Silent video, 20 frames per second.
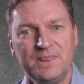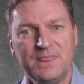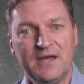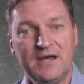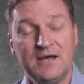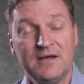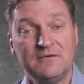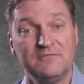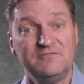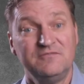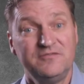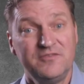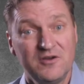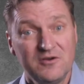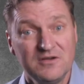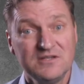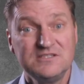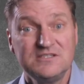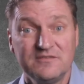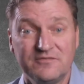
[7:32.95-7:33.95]

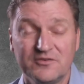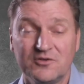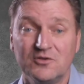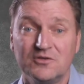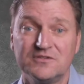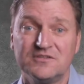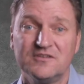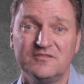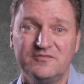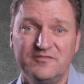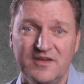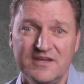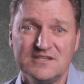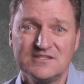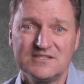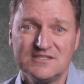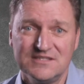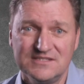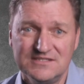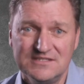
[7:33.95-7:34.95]
Very difficult to
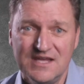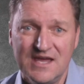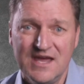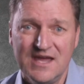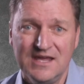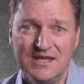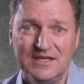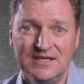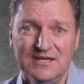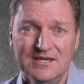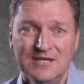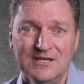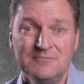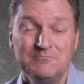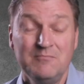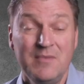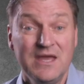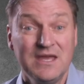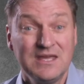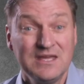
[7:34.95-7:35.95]
face the day.
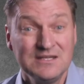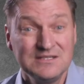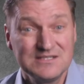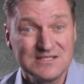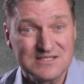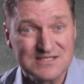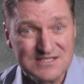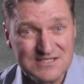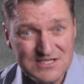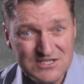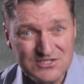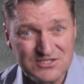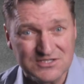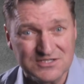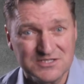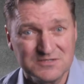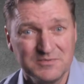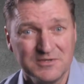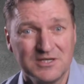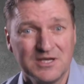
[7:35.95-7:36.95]
Making
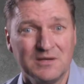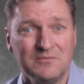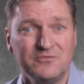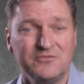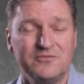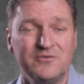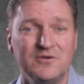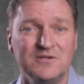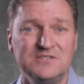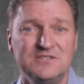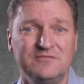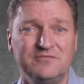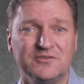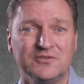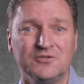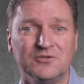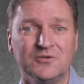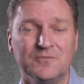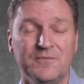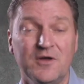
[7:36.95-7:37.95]
decisions becomes very
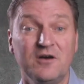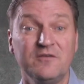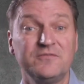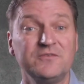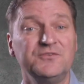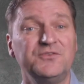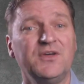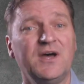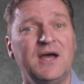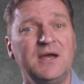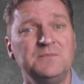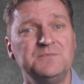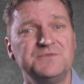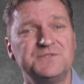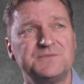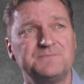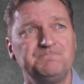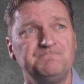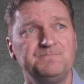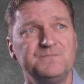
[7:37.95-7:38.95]
difficult.
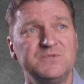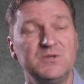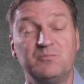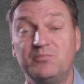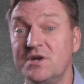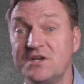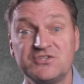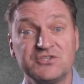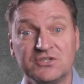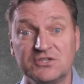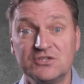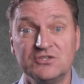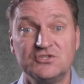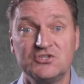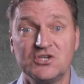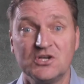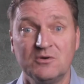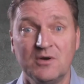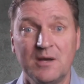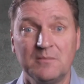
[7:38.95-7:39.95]
Oftentimes, depression can
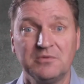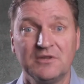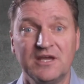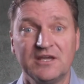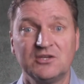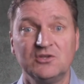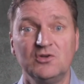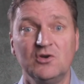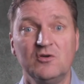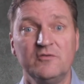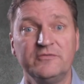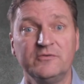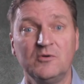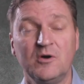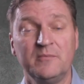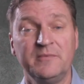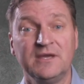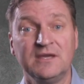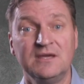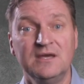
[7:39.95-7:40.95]
show up like an
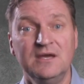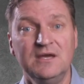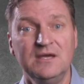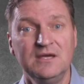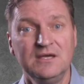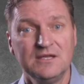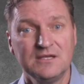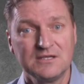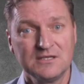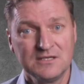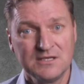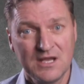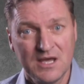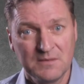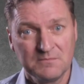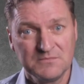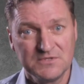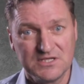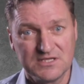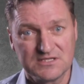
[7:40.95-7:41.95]
overwhelming
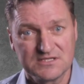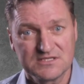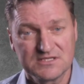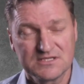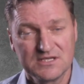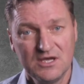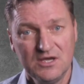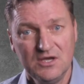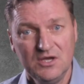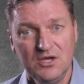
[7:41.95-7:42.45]
numbness